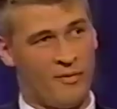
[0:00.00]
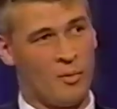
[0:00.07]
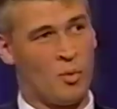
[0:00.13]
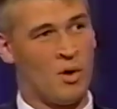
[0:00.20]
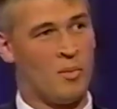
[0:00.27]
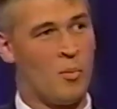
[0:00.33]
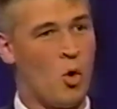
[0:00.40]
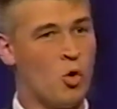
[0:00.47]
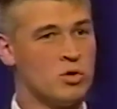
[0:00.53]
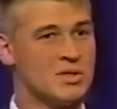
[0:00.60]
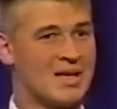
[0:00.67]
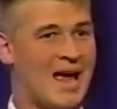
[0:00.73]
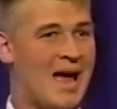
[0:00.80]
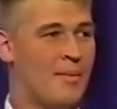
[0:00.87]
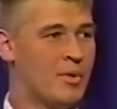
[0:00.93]
Well,
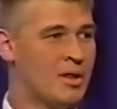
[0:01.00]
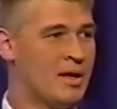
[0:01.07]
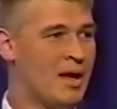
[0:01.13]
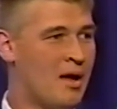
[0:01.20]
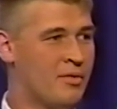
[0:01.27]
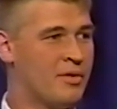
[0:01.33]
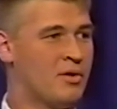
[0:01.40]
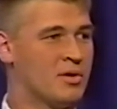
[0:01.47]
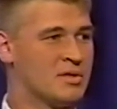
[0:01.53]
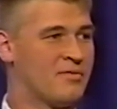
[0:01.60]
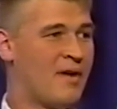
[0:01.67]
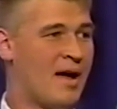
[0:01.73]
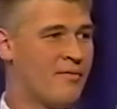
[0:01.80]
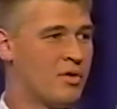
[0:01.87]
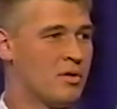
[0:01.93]
most commonly out there is
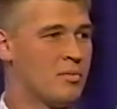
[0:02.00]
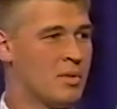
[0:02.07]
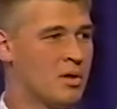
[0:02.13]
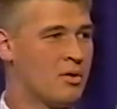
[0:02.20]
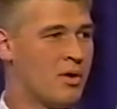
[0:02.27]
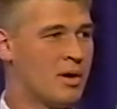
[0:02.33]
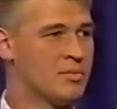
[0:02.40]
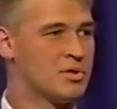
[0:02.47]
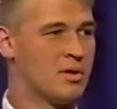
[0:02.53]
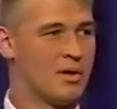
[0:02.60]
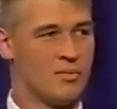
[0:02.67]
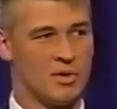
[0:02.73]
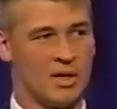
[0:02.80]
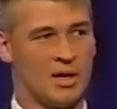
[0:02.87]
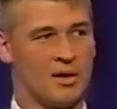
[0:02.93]
500 milligrams, so
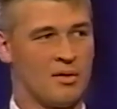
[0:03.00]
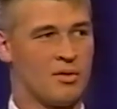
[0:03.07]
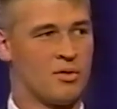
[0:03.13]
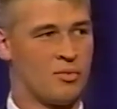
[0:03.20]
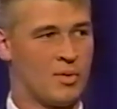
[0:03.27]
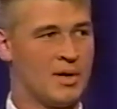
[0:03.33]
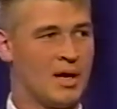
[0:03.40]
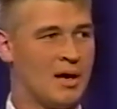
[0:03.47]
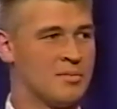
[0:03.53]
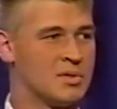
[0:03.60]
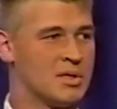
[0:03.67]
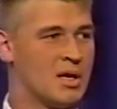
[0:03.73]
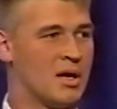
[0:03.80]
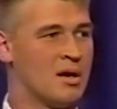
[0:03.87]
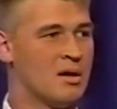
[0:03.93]
they would take it 3 times
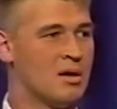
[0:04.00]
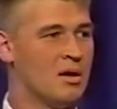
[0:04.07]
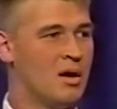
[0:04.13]
a day.